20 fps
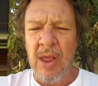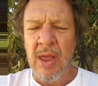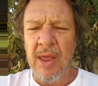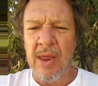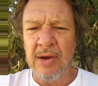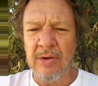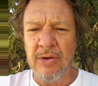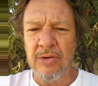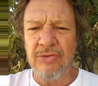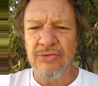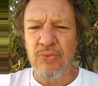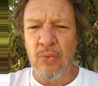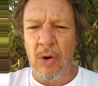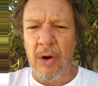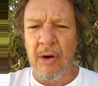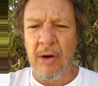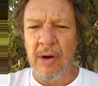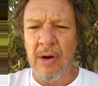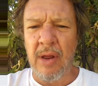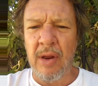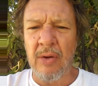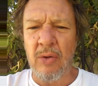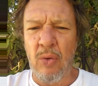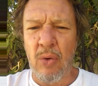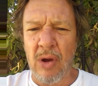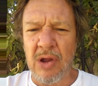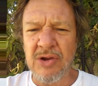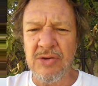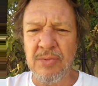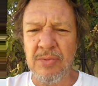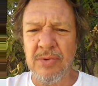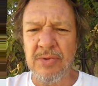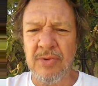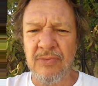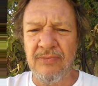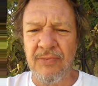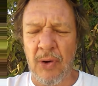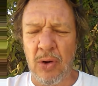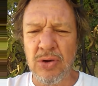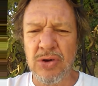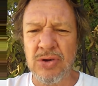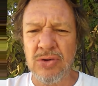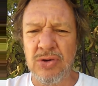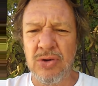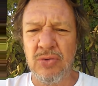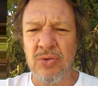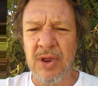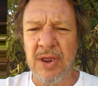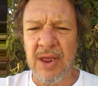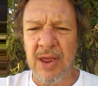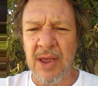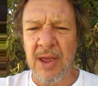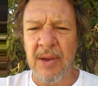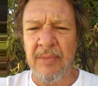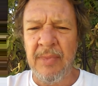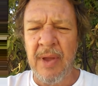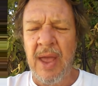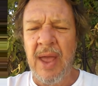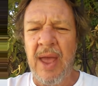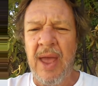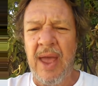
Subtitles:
into swearing unquestionable devotion to him